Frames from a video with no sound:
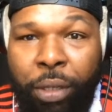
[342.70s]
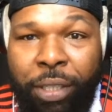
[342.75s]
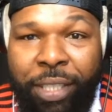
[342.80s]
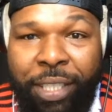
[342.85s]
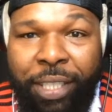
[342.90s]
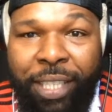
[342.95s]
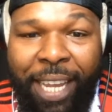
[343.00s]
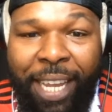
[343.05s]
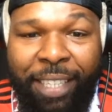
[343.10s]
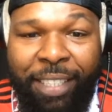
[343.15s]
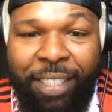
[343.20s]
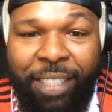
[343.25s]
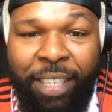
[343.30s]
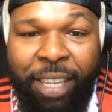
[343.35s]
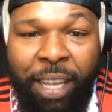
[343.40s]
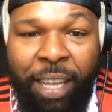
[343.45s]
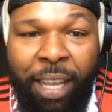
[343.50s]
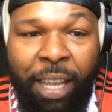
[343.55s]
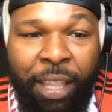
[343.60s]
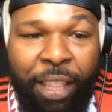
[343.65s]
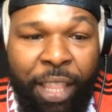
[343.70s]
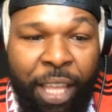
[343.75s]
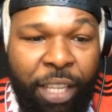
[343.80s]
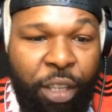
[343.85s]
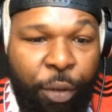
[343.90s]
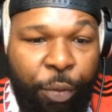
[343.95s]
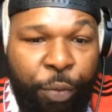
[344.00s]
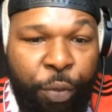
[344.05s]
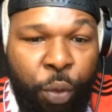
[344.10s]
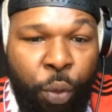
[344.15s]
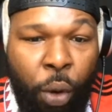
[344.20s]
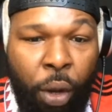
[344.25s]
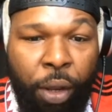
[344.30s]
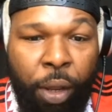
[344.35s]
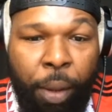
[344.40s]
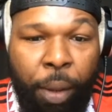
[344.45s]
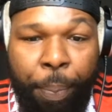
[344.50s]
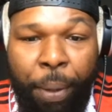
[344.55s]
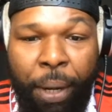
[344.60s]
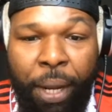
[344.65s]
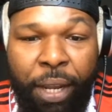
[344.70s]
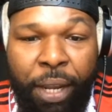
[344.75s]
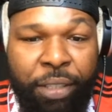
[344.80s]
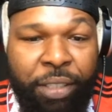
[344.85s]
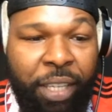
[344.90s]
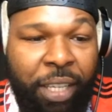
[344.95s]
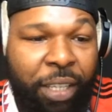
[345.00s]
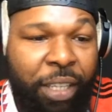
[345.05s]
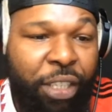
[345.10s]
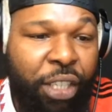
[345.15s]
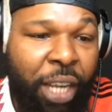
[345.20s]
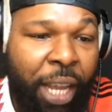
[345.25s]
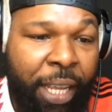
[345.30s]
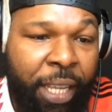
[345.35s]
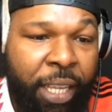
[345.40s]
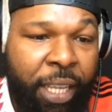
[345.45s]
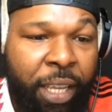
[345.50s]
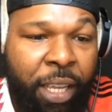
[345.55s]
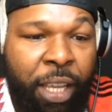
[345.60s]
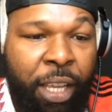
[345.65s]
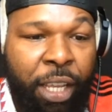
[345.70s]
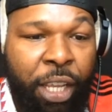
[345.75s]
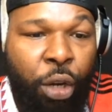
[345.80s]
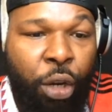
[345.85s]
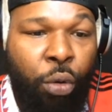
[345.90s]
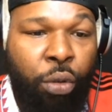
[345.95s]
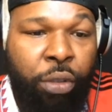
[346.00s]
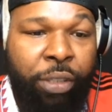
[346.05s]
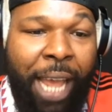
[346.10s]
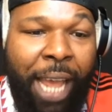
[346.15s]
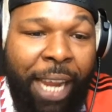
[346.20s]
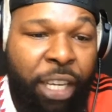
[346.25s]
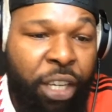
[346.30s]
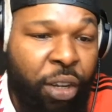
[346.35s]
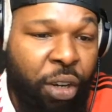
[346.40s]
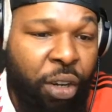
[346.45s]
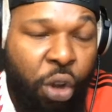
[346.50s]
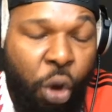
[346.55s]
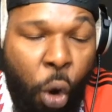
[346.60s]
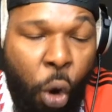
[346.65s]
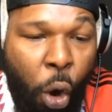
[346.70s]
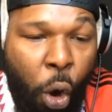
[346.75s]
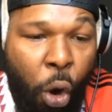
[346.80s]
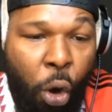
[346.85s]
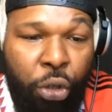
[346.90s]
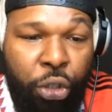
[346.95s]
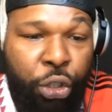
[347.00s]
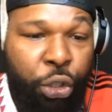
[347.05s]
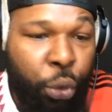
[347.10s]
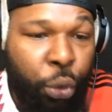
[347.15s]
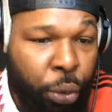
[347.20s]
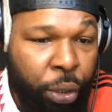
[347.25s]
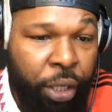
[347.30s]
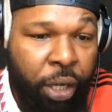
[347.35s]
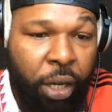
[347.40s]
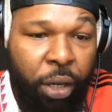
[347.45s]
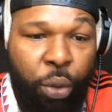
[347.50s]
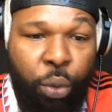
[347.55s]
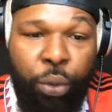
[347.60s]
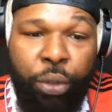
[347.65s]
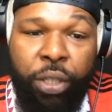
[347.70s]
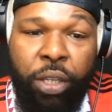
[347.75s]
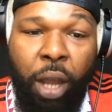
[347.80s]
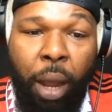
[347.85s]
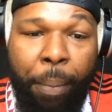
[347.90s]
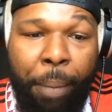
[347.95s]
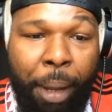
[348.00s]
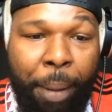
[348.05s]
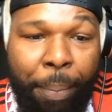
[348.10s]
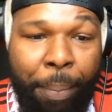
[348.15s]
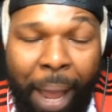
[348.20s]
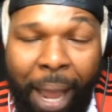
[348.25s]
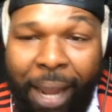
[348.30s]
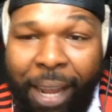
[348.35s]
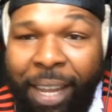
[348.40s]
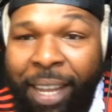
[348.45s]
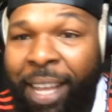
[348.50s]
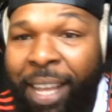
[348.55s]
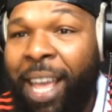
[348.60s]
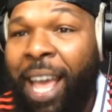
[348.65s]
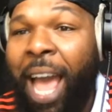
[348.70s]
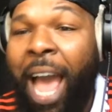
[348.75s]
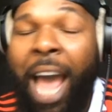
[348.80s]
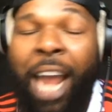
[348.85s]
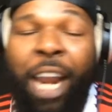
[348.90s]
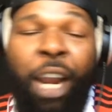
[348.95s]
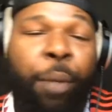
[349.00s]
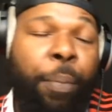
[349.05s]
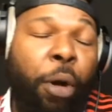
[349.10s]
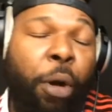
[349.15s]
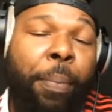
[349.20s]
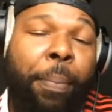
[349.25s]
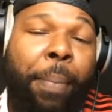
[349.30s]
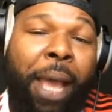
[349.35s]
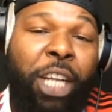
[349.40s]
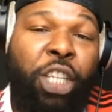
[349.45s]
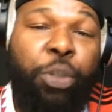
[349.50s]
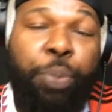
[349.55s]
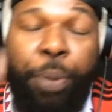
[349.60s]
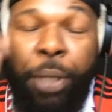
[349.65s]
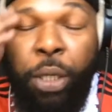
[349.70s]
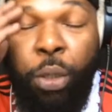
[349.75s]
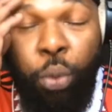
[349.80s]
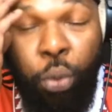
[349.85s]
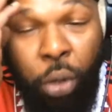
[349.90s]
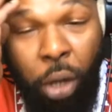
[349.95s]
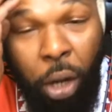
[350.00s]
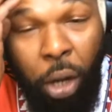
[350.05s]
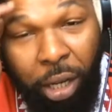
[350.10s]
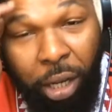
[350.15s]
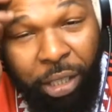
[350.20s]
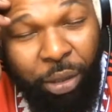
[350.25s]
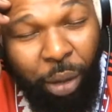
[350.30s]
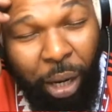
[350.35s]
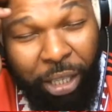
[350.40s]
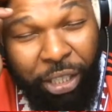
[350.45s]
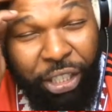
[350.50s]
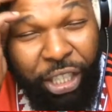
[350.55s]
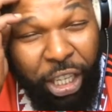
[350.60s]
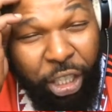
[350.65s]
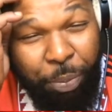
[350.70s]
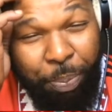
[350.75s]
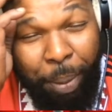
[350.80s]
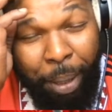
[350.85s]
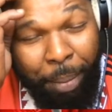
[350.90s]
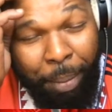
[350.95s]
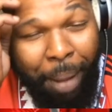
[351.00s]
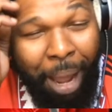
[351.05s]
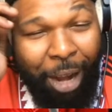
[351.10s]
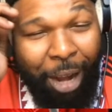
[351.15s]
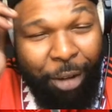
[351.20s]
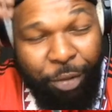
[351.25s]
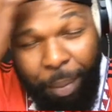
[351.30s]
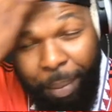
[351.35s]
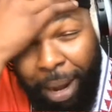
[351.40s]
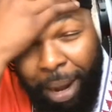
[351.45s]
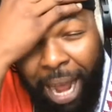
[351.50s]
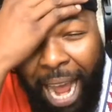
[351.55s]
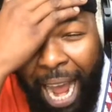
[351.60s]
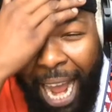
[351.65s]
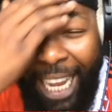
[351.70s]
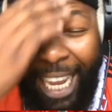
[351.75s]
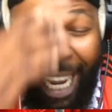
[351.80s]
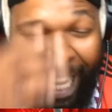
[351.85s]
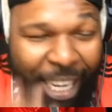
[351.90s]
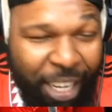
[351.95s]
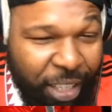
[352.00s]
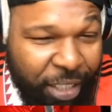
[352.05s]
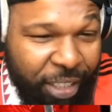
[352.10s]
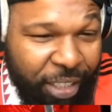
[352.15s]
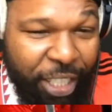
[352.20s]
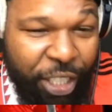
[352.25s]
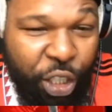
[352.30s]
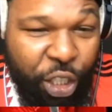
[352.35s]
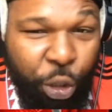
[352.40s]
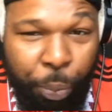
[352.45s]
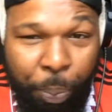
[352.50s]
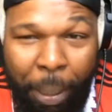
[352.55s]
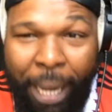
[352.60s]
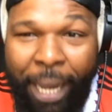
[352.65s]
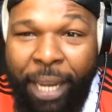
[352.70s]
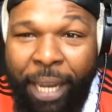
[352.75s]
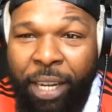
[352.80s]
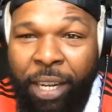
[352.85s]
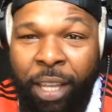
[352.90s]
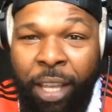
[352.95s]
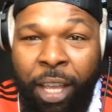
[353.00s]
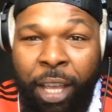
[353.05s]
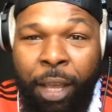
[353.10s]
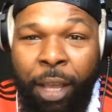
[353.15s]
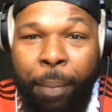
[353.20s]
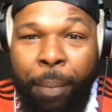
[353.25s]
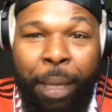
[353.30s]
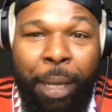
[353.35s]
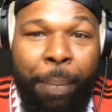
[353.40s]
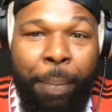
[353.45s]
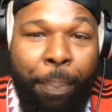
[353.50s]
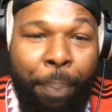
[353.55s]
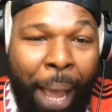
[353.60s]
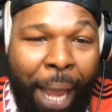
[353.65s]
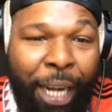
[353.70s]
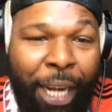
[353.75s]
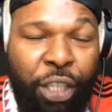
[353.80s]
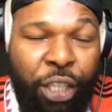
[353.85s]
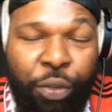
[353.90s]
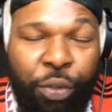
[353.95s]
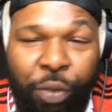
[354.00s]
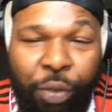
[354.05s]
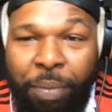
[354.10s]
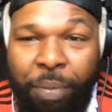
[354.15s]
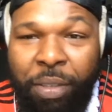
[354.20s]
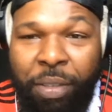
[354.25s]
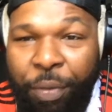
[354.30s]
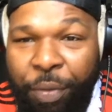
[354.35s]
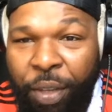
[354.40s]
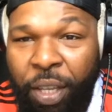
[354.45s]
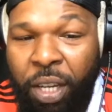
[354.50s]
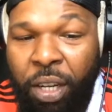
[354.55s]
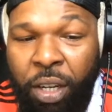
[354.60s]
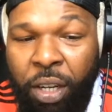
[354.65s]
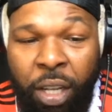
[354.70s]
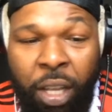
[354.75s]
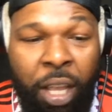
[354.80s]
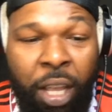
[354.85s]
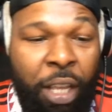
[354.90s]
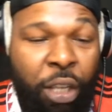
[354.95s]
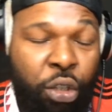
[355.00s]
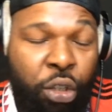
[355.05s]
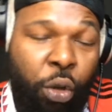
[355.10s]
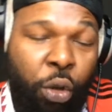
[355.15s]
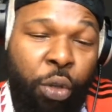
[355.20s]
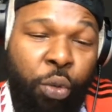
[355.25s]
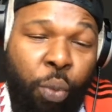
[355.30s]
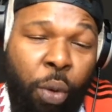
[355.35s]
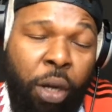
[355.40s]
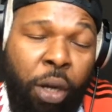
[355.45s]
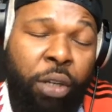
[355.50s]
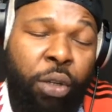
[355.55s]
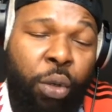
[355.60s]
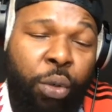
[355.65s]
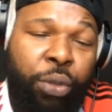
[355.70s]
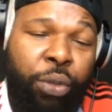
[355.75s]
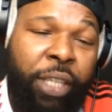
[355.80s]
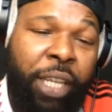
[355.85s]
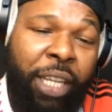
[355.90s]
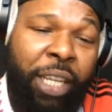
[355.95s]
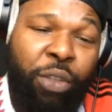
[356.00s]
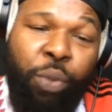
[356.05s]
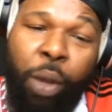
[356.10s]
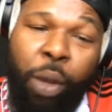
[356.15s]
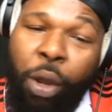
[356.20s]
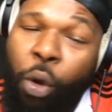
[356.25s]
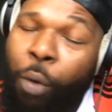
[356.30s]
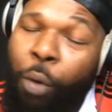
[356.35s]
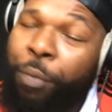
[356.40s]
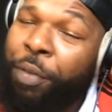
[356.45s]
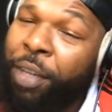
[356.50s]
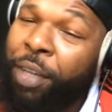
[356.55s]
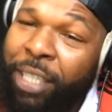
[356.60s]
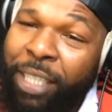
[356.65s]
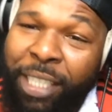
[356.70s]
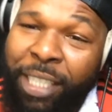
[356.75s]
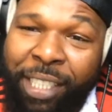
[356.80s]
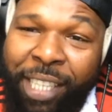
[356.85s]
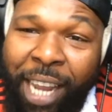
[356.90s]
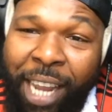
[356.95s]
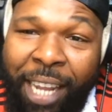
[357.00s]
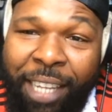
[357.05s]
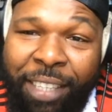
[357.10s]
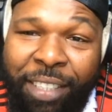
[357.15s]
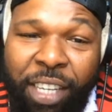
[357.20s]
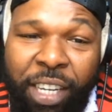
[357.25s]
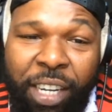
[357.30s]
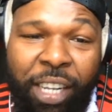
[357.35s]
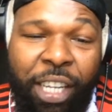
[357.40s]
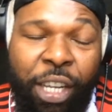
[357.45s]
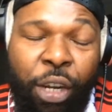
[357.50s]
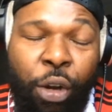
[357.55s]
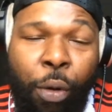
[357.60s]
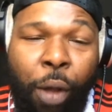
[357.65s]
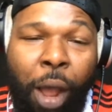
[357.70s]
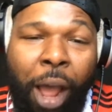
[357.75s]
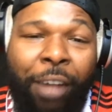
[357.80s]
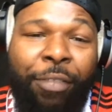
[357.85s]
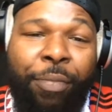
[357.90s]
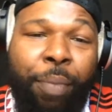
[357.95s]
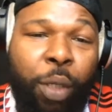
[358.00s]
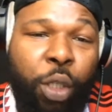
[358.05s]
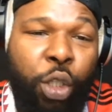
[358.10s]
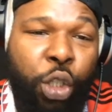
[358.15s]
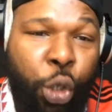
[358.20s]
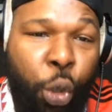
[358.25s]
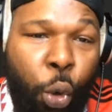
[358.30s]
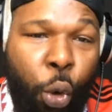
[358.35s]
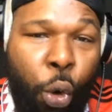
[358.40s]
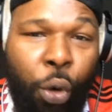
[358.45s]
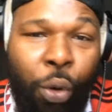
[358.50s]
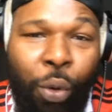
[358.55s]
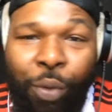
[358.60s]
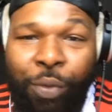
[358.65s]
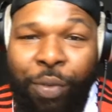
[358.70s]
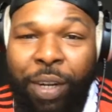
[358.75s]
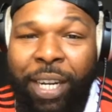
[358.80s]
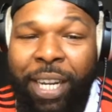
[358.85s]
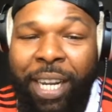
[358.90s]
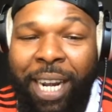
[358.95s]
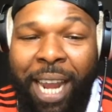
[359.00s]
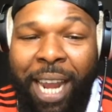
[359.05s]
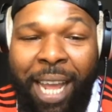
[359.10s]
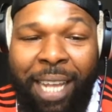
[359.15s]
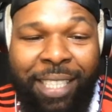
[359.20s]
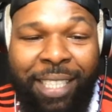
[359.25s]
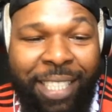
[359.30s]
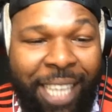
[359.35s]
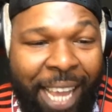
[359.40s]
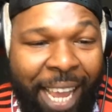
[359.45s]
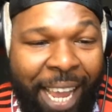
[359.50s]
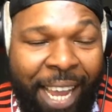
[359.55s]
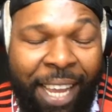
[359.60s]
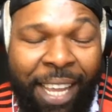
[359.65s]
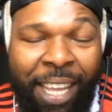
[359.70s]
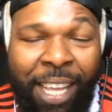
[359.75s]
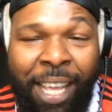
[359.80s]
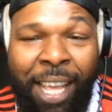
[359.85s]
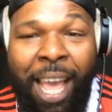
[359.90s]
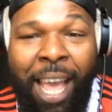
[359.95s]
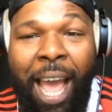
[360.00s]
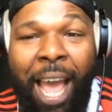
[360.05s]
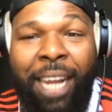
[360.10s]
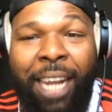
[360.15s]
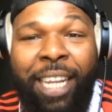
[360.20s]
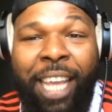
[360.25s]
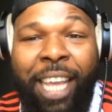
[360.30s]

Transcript: states, there's a few other players like, you know, Daniel Gore Jr., who's coming back. Hannibal Mejbri, who has just been back from a hiatus in Spain, being banished from Sevilla. So it's one of those things where hopefully these guys can, you know, have matured over their last year and